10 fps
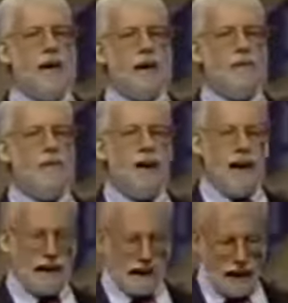as an entered
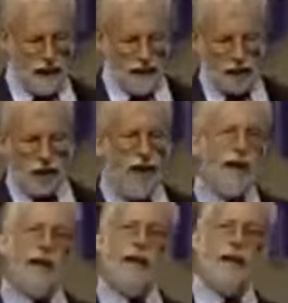apprentice and you've just
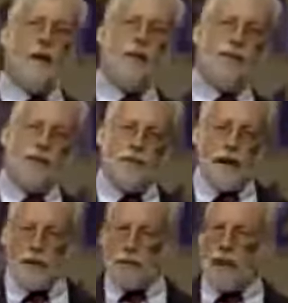taken the oath and you've
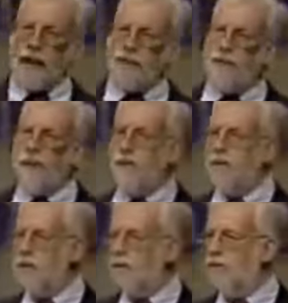had your blindfold
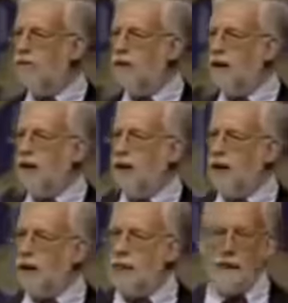removed
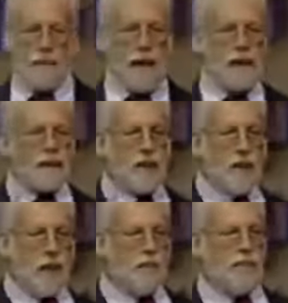the master
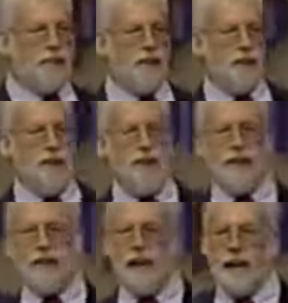comes to you and
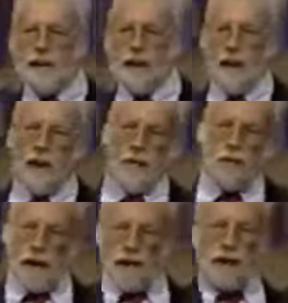he says,
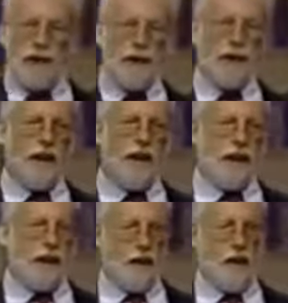Brother Senior
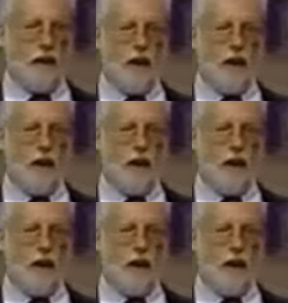Deacon,